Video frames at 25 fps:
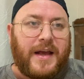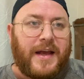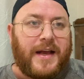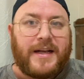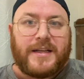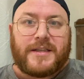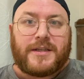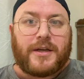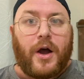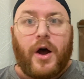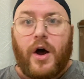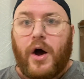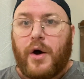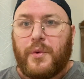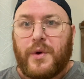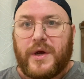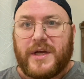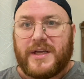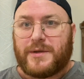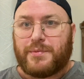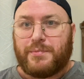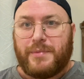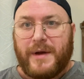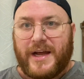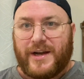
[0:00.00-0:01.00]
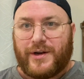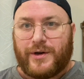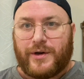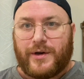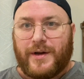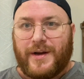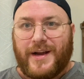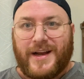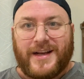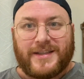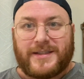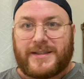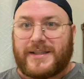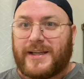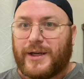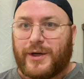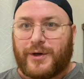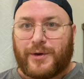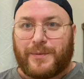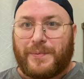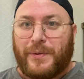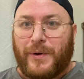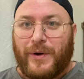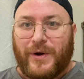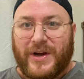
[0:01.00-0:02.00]
it's always better at
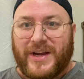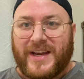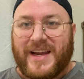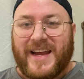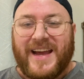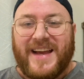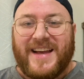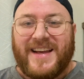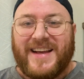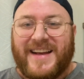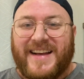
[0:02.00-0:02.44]
Cedar Point.